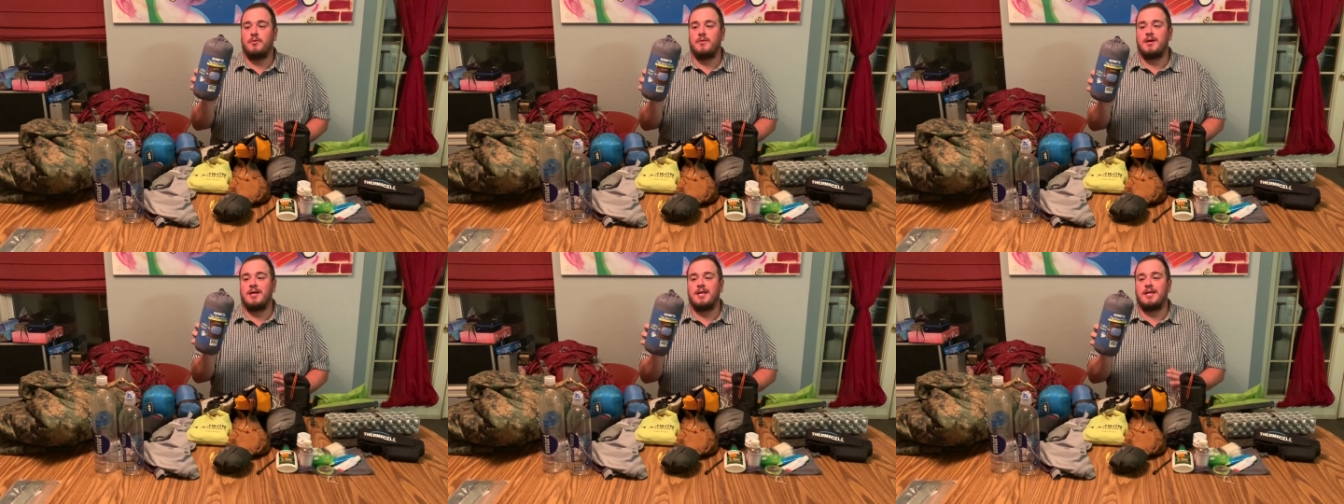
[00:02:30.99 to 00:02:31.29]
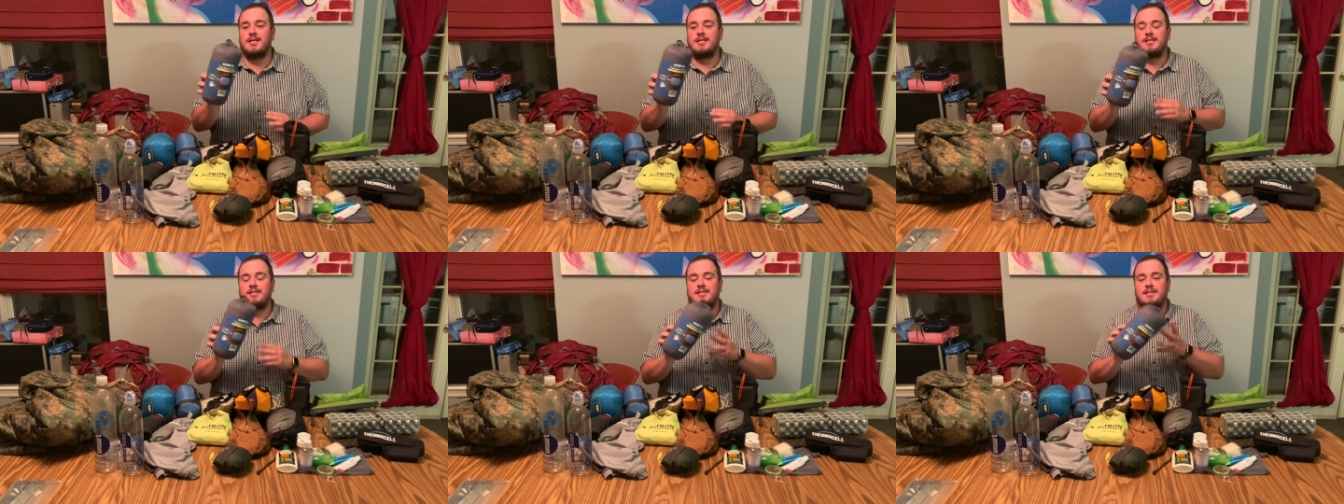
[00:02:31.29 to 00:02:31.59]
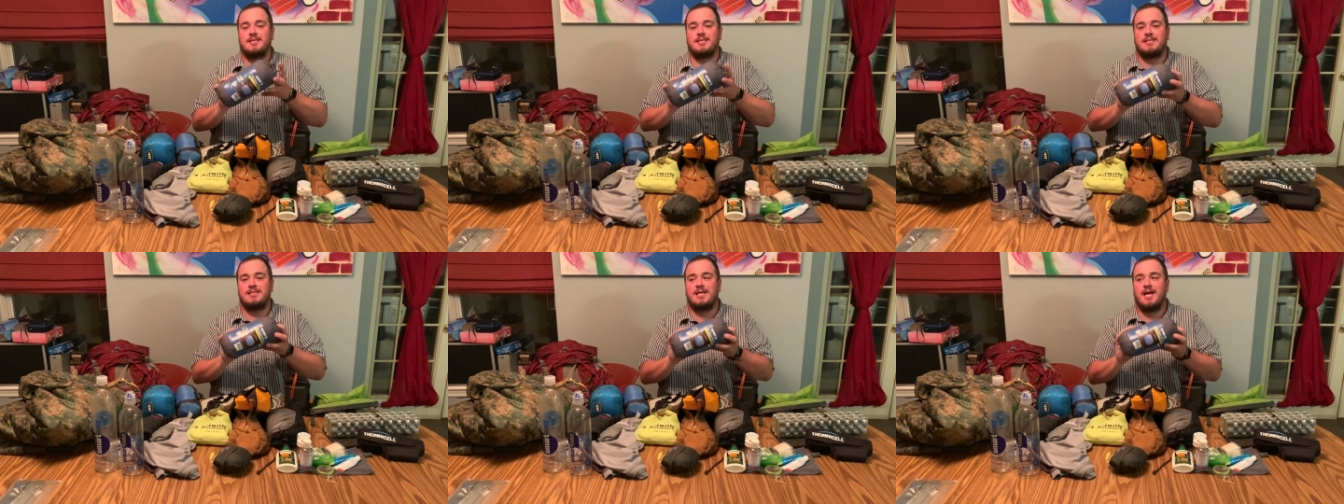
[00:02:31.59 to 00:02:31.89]
and
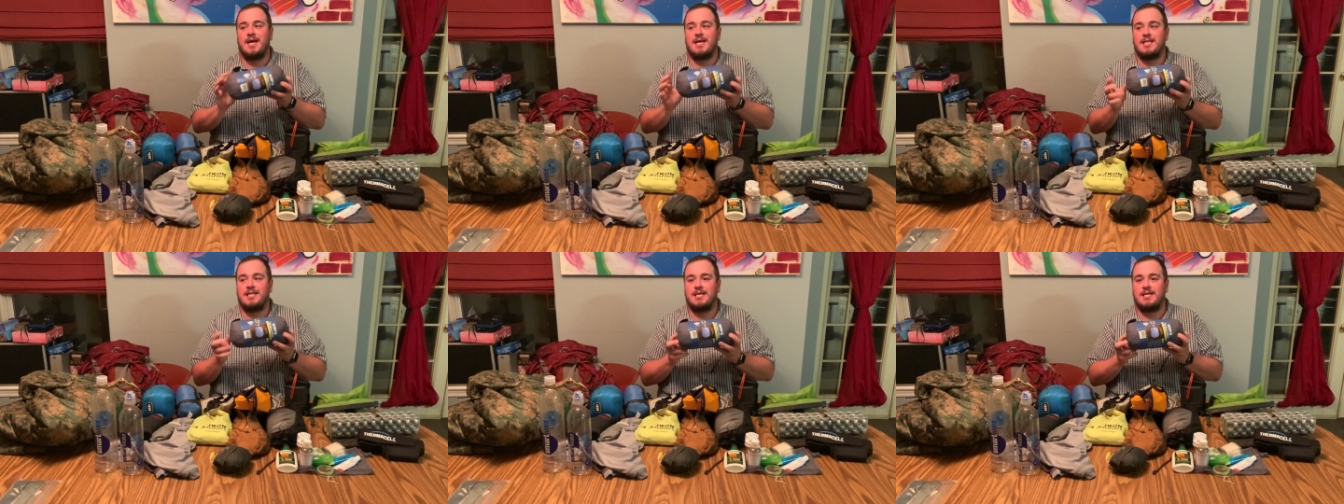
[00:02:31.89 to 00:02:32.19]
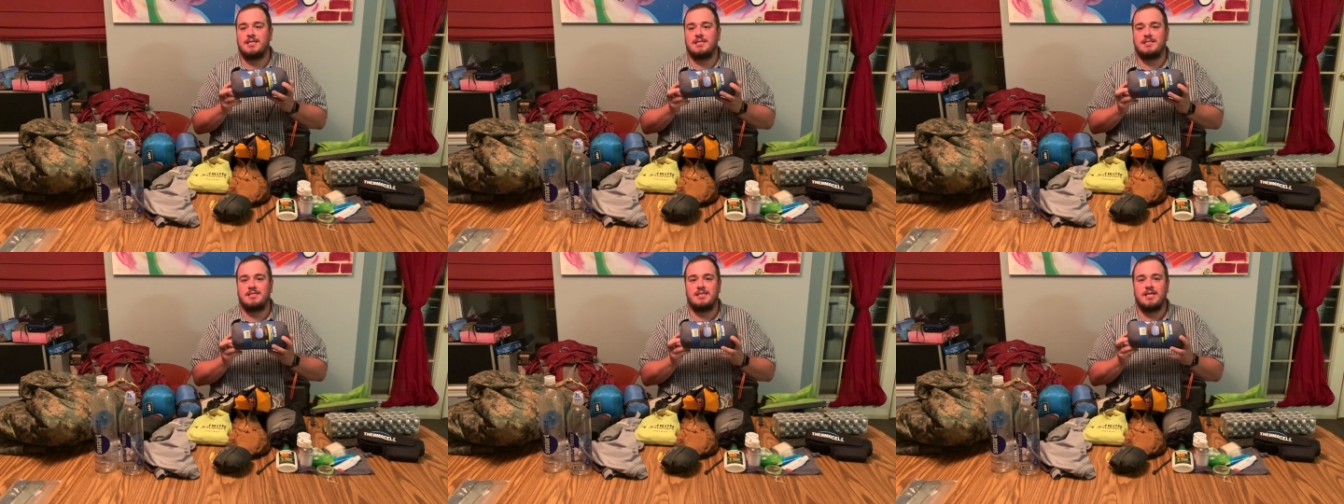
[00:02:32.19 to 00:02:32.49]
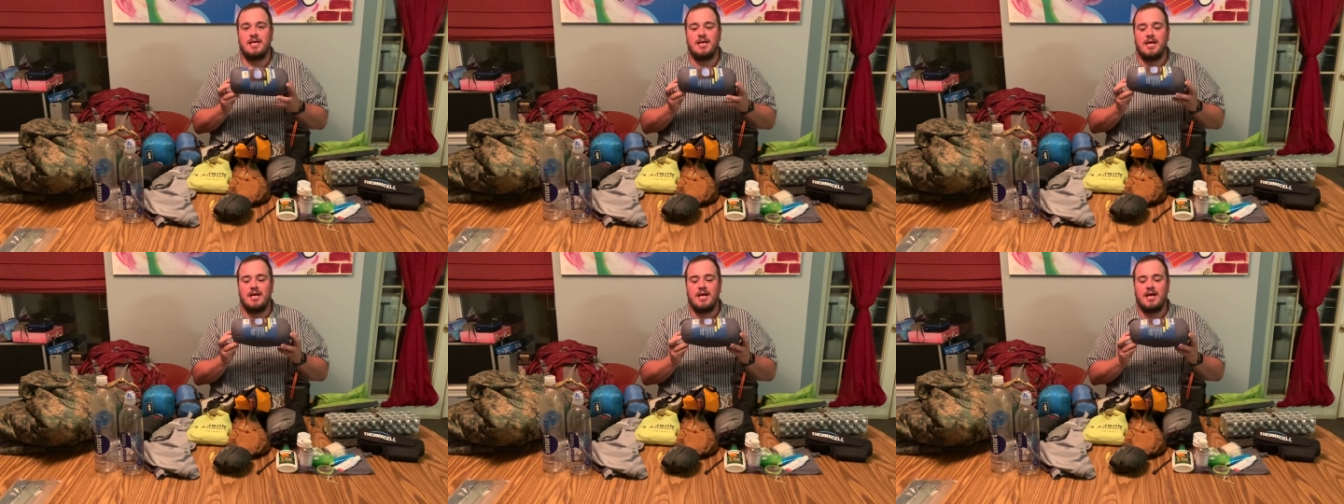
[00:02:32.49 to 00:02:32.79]
inside this
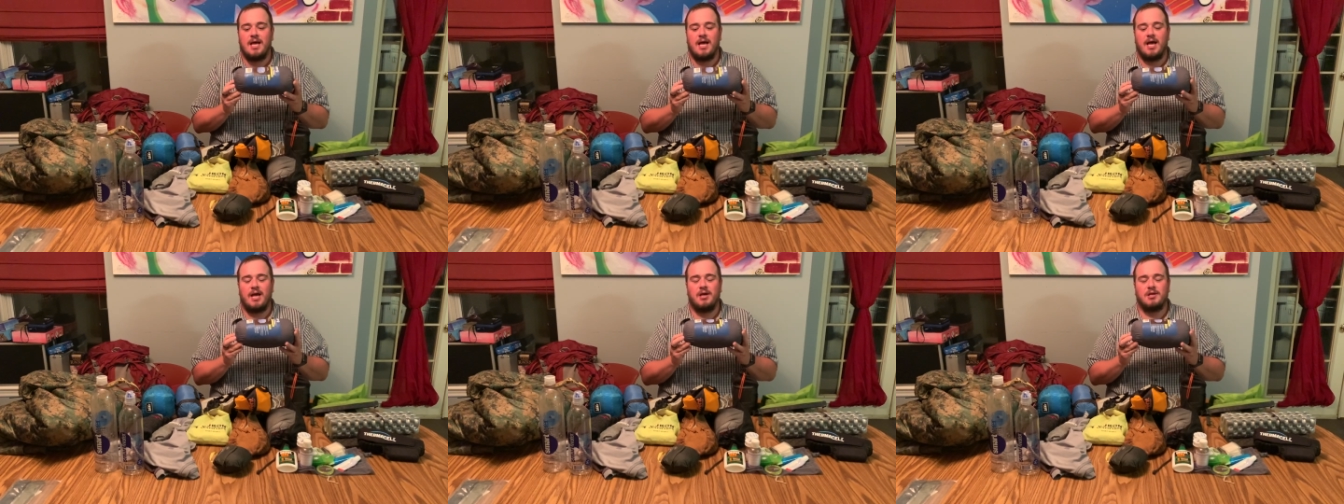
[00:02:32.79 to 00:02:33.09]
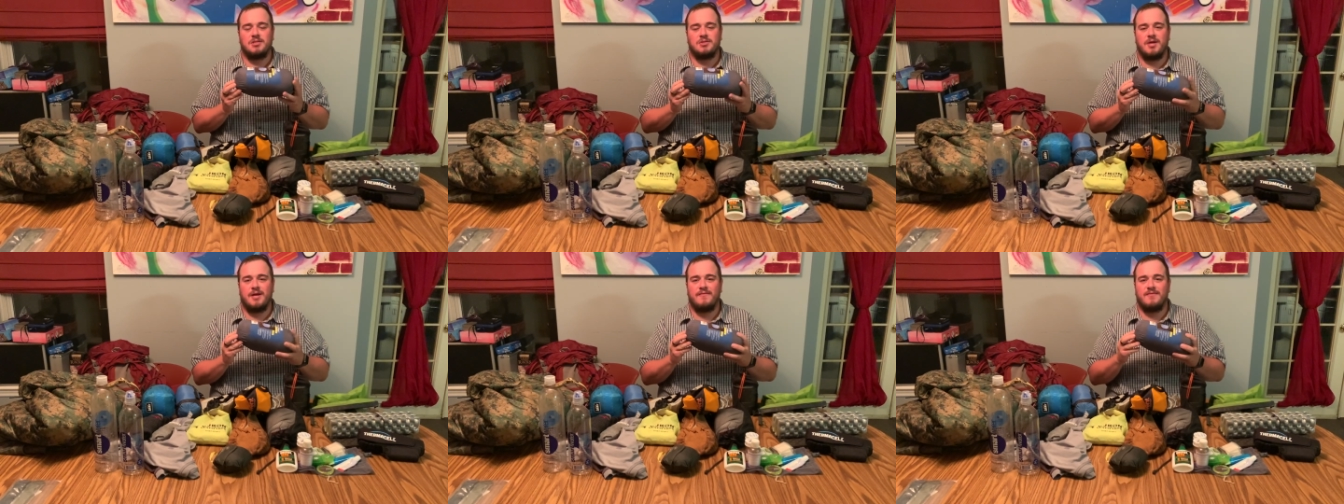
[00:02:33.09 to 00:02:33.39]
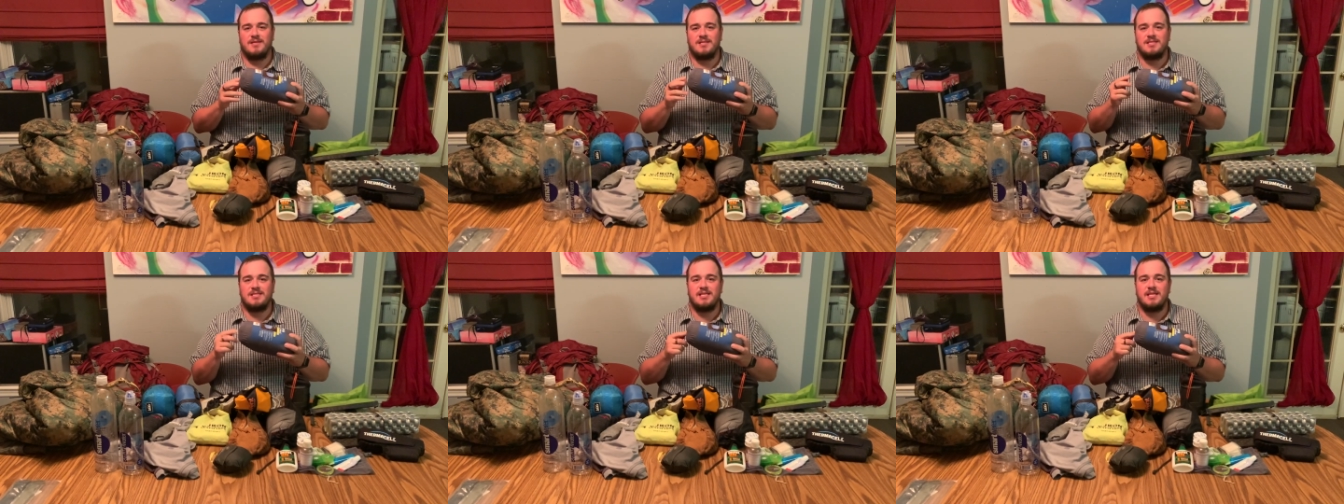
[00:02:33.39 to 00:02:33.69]
I also have
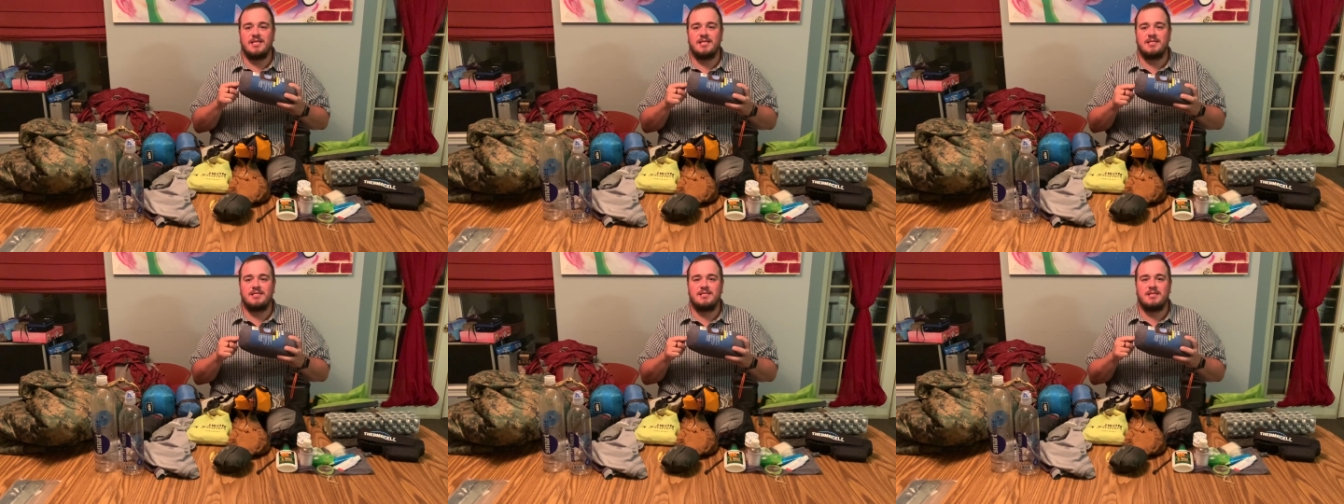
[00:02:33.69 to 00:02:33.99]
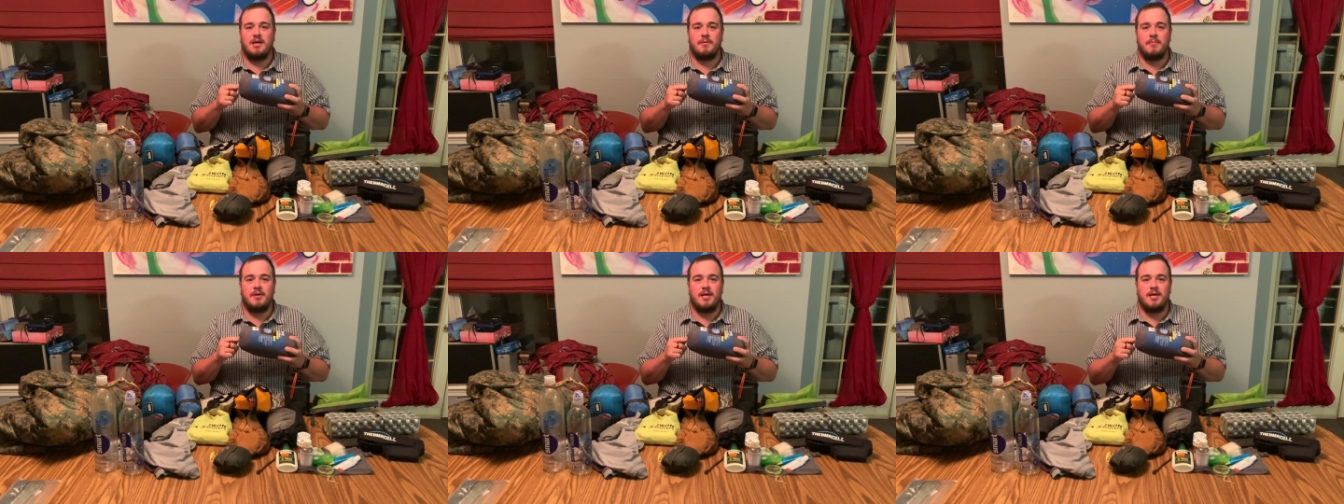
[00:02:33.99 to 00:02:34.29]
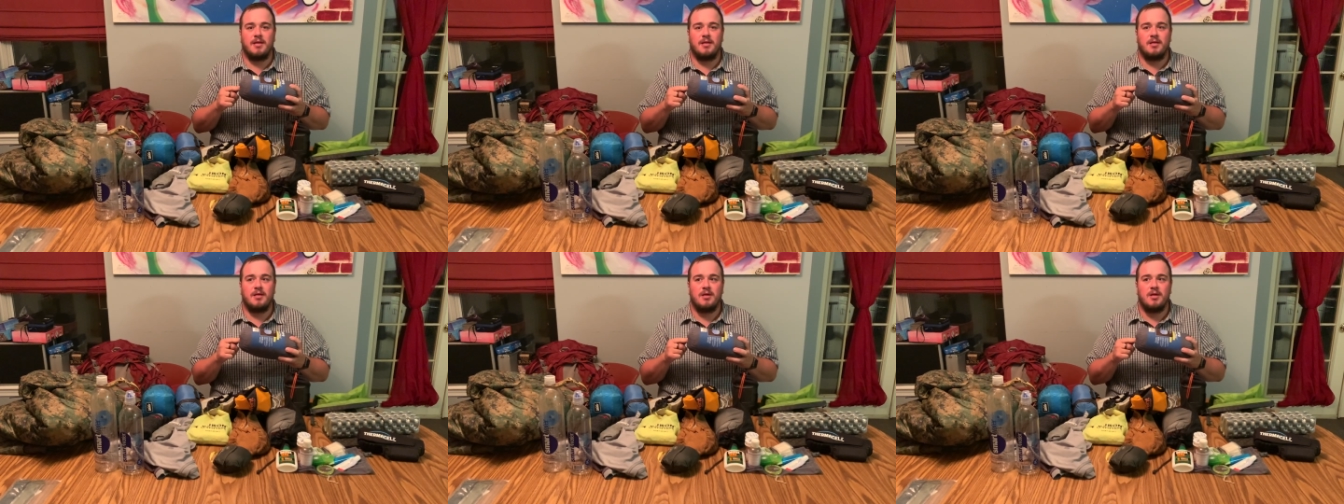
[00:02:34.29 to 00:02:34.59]
the Sea to
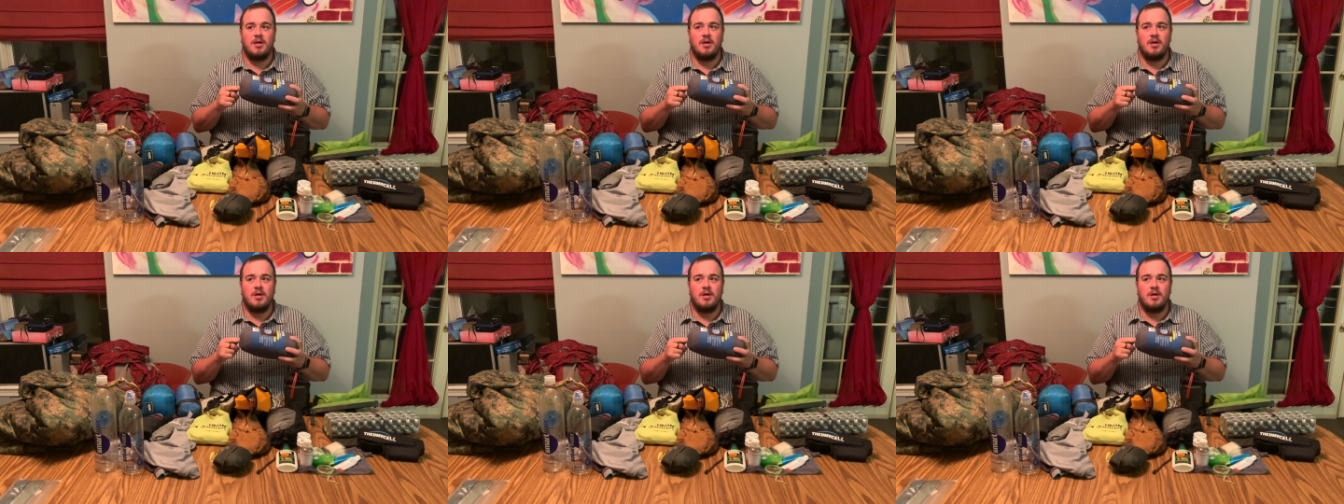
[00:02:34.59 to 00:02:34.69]
Summit